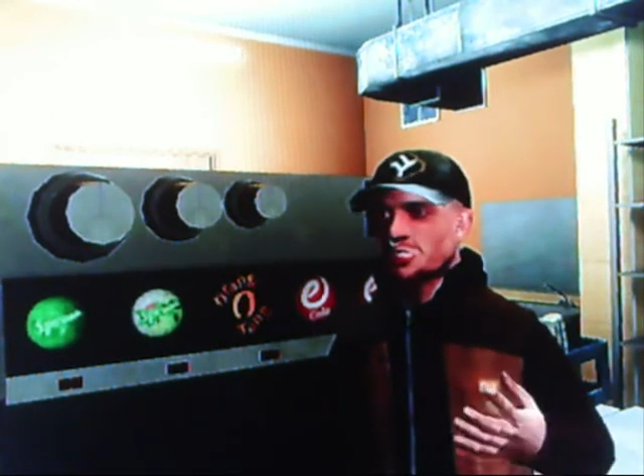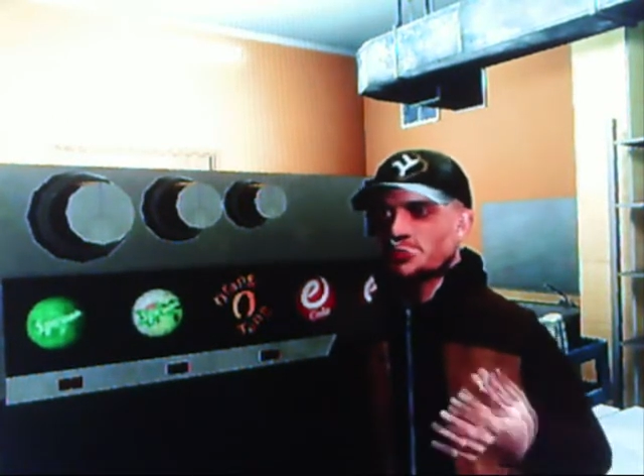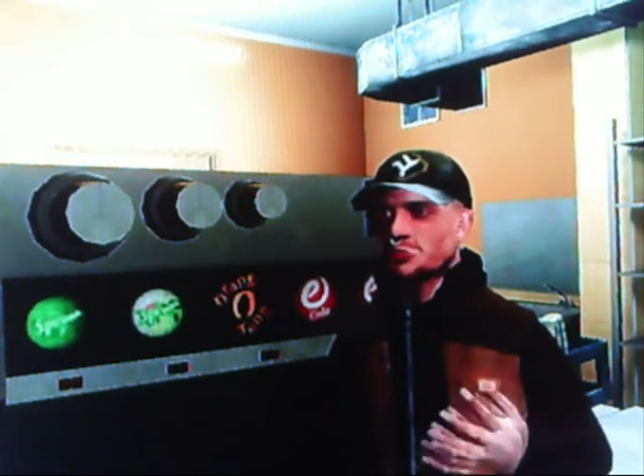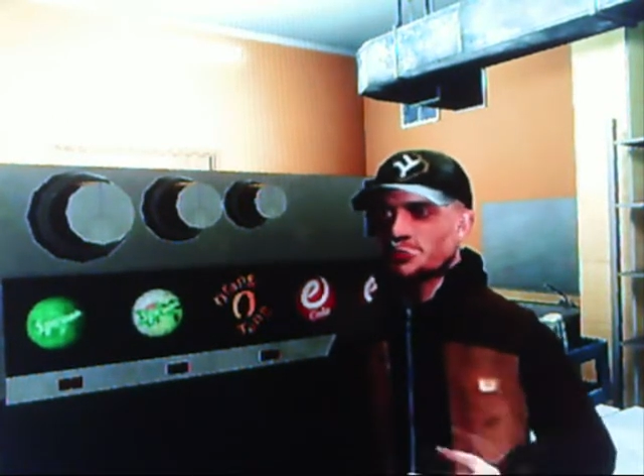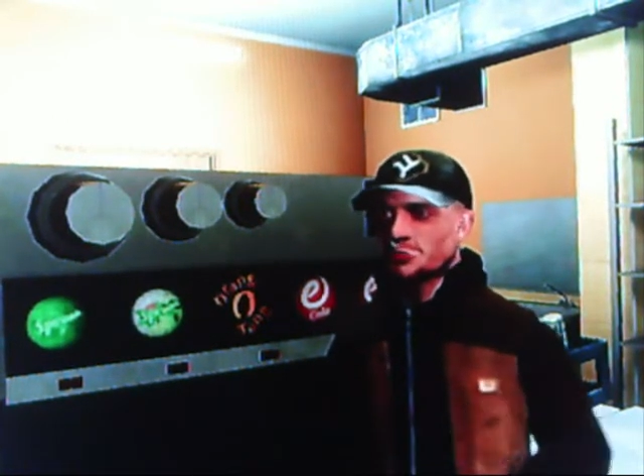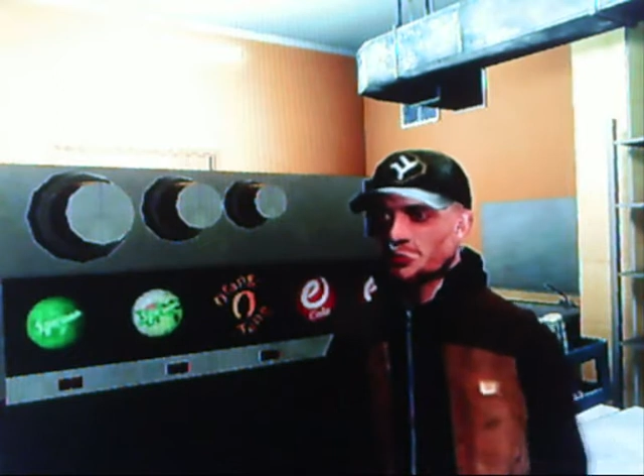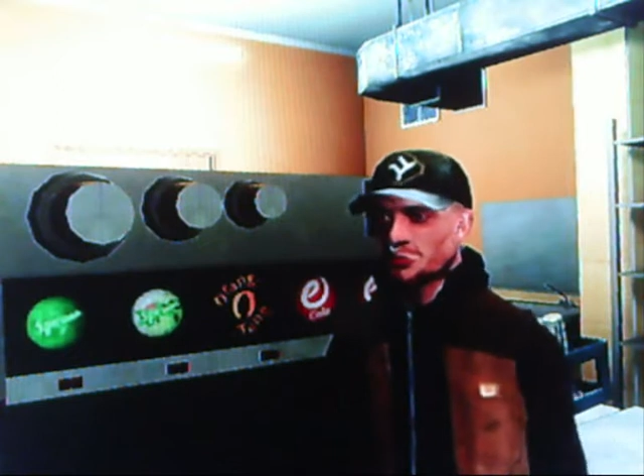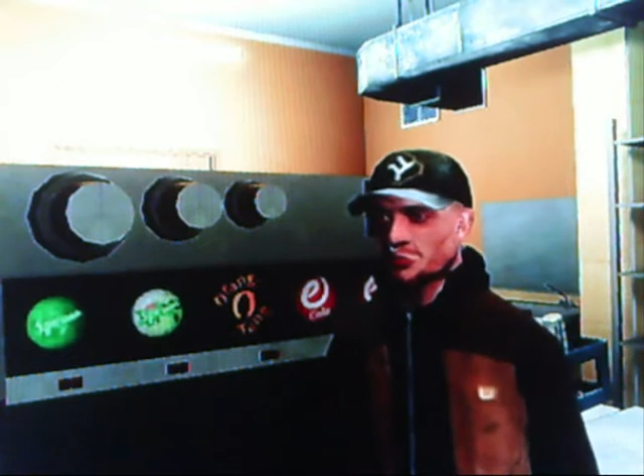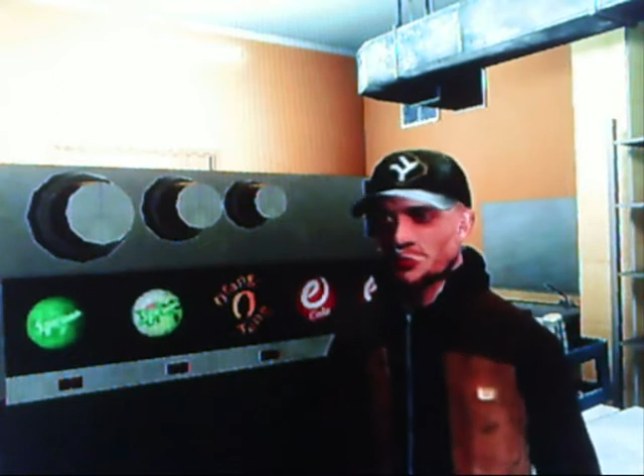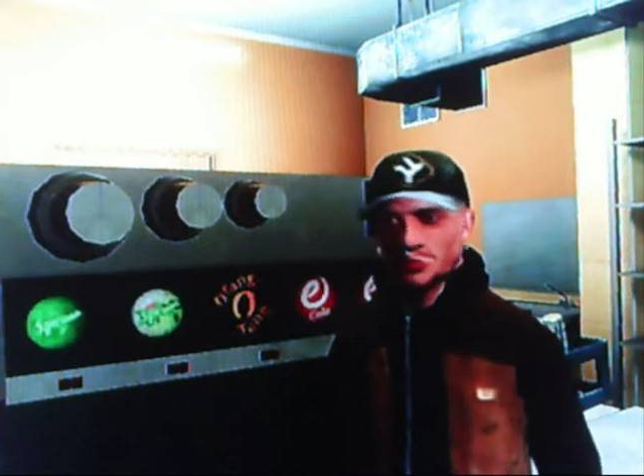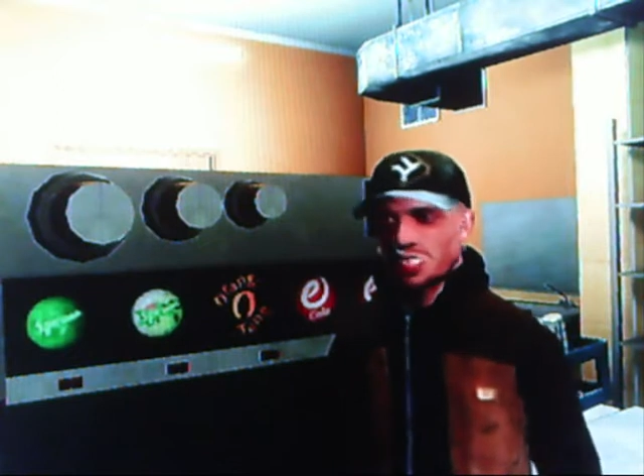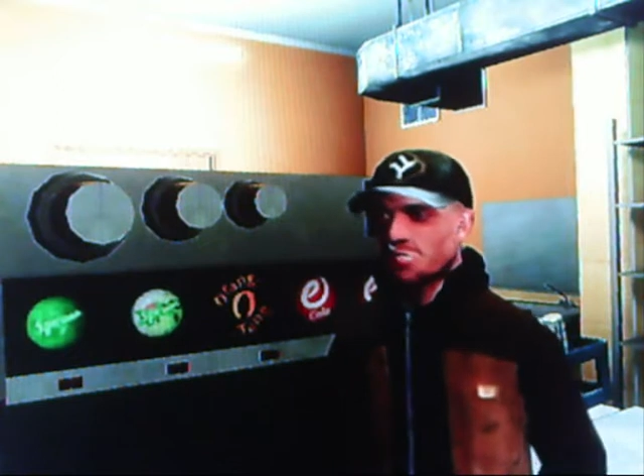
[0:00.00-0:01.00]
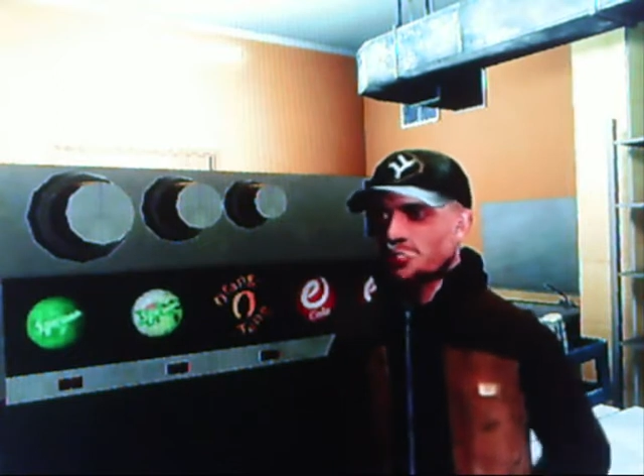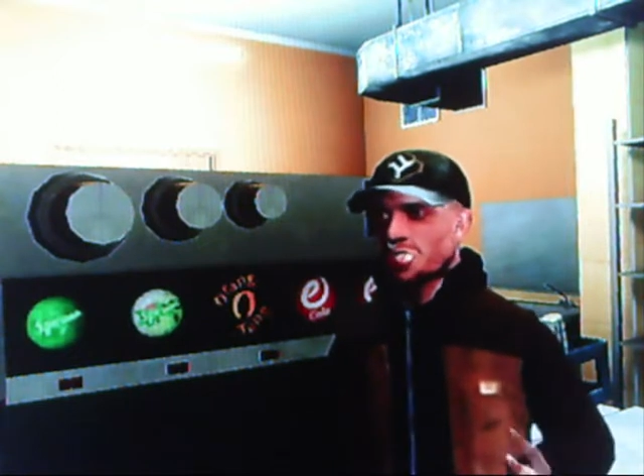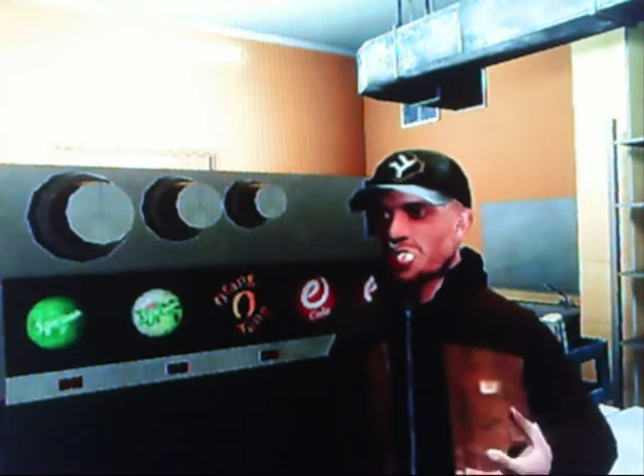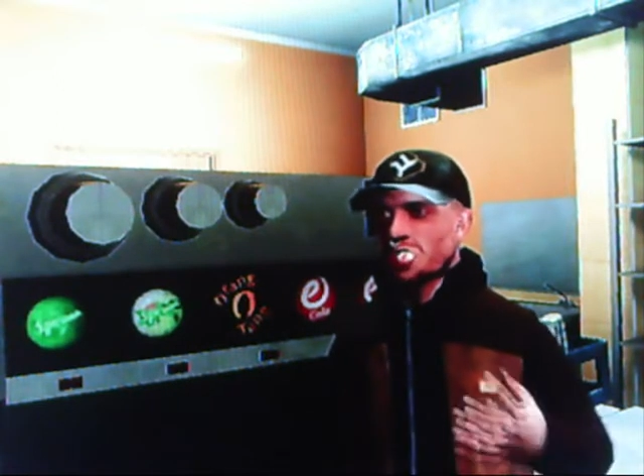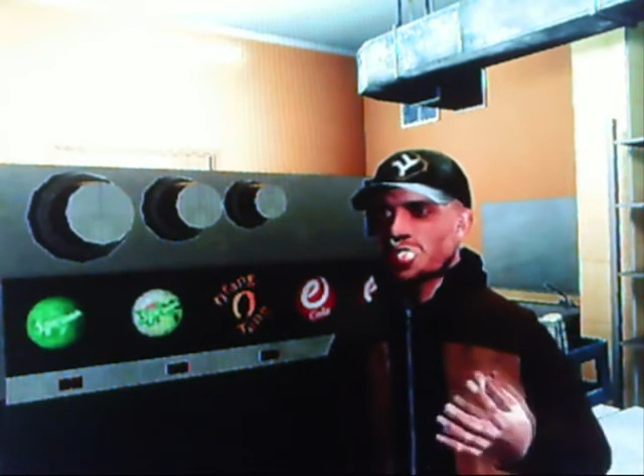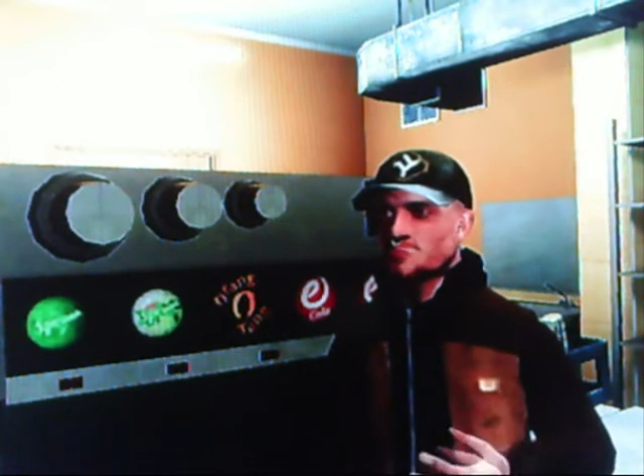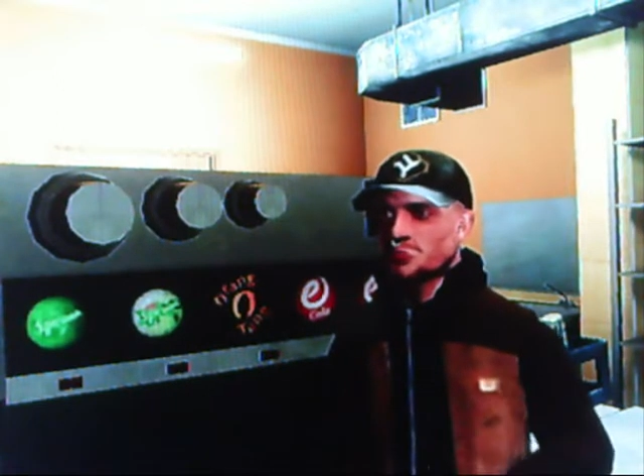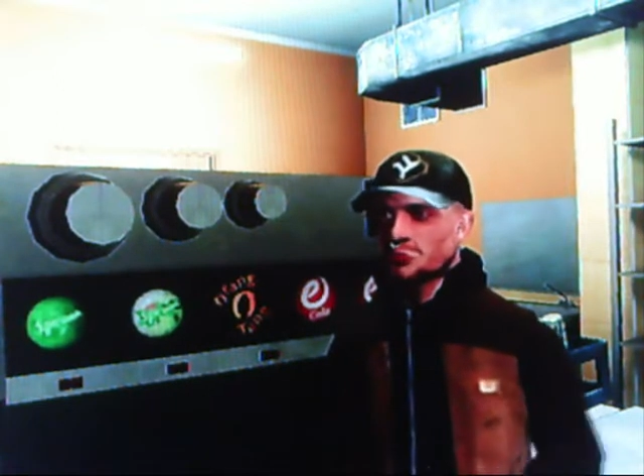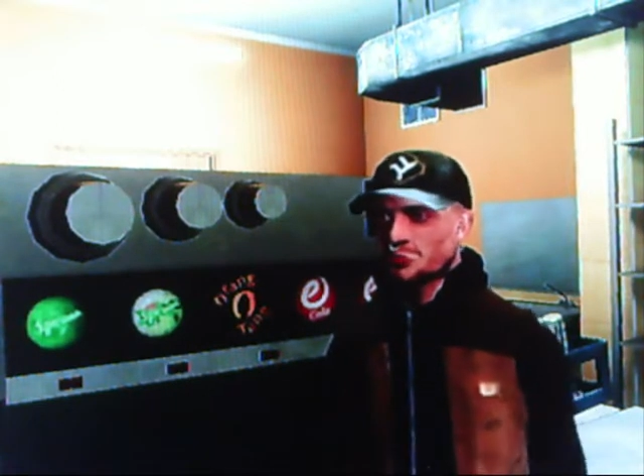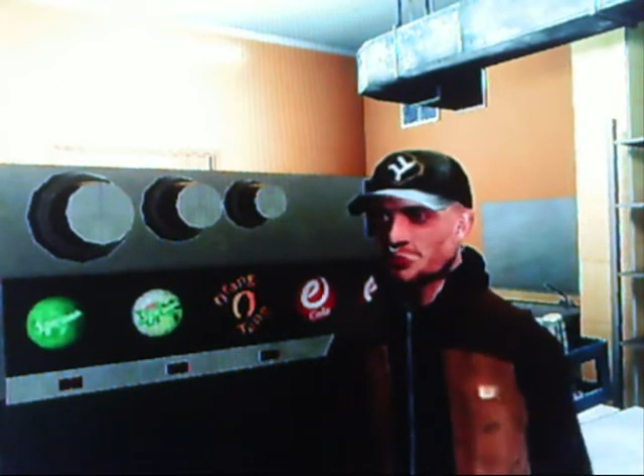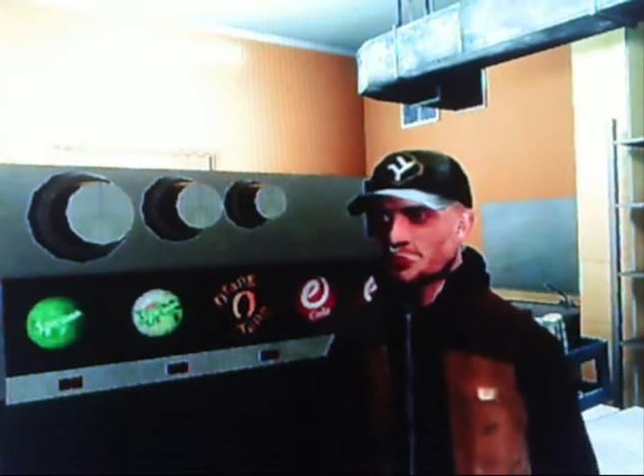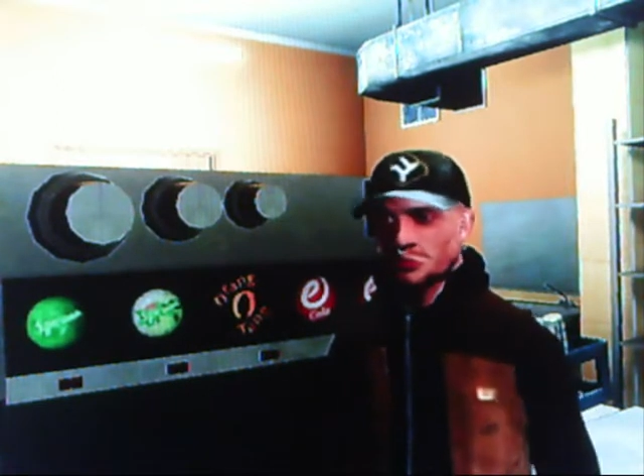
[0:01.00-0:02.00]
and that you will have his food
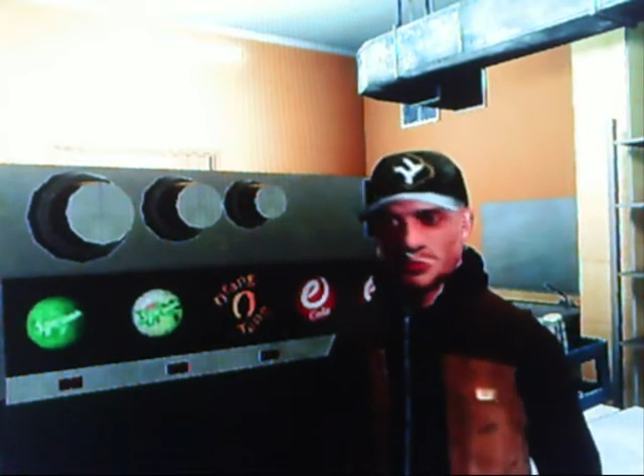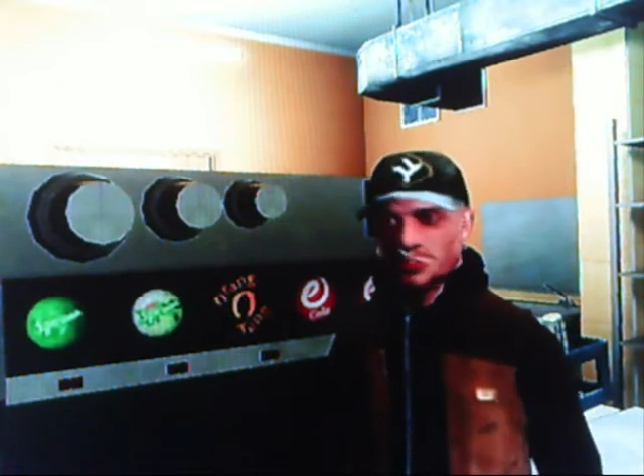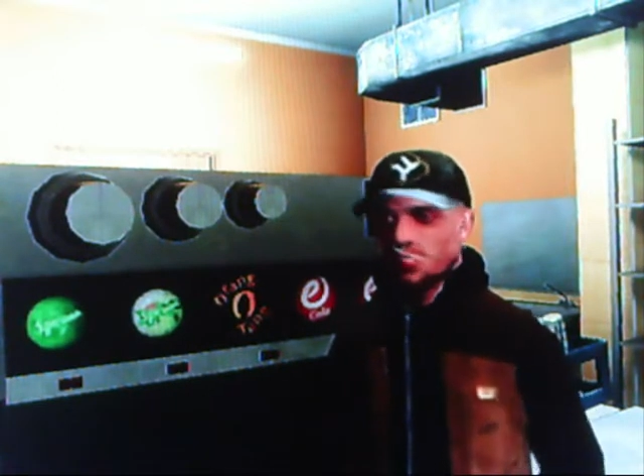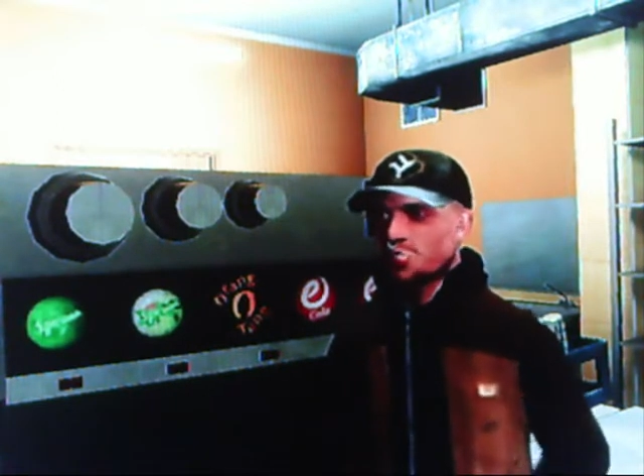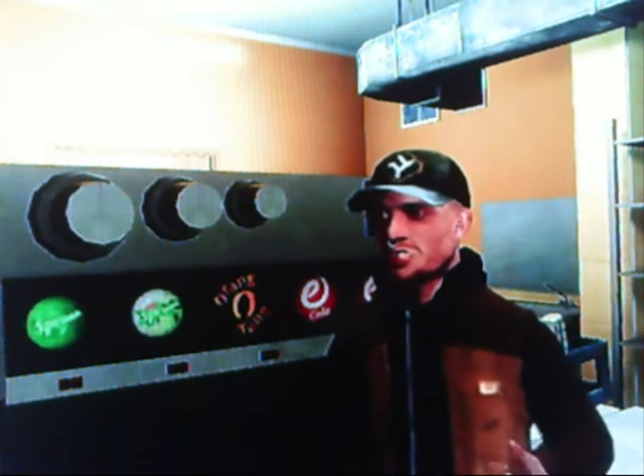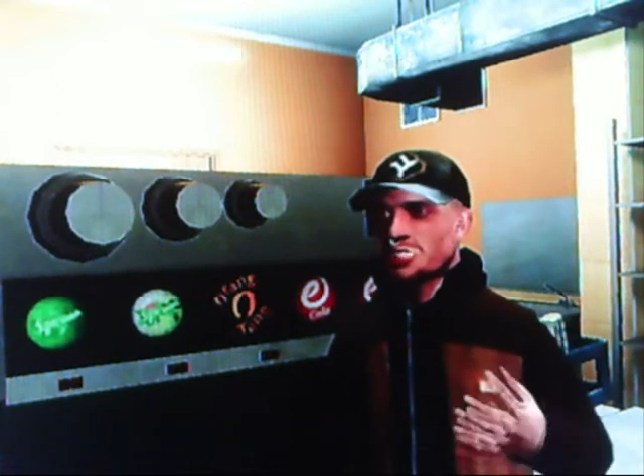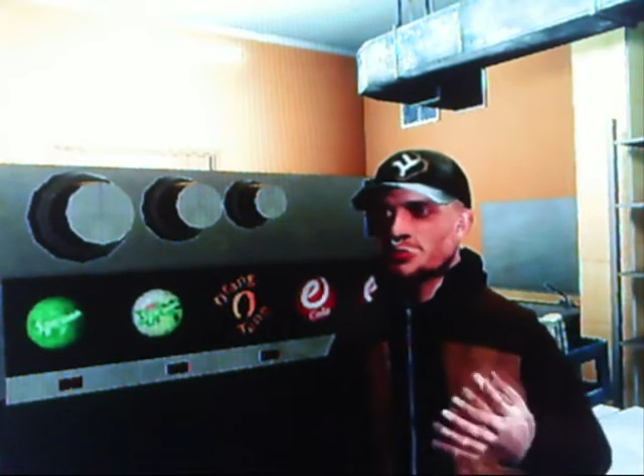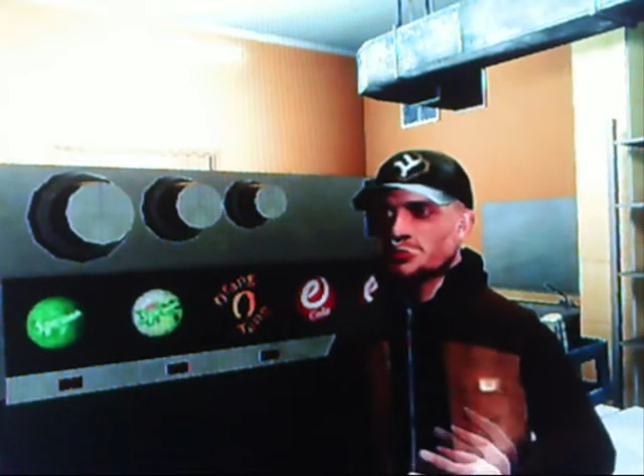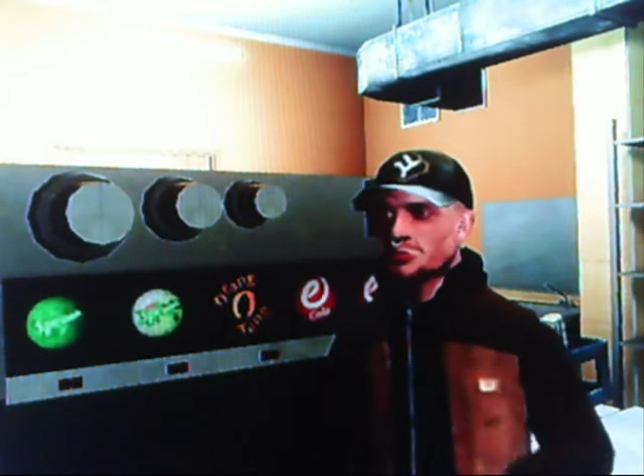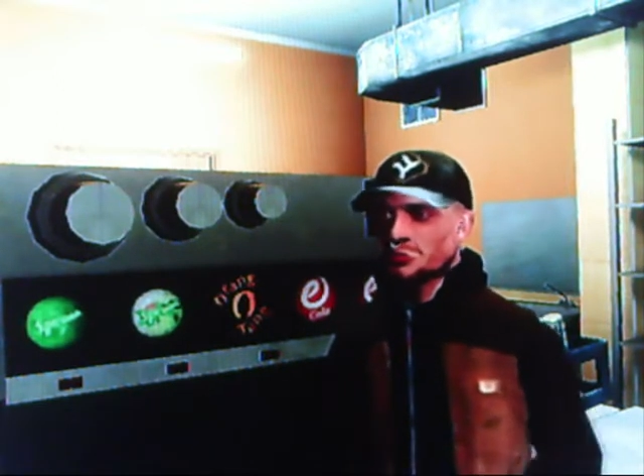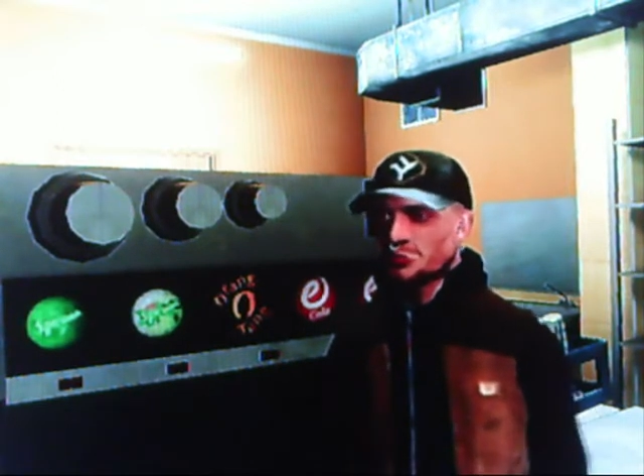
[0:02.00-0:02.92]
ready in a short time.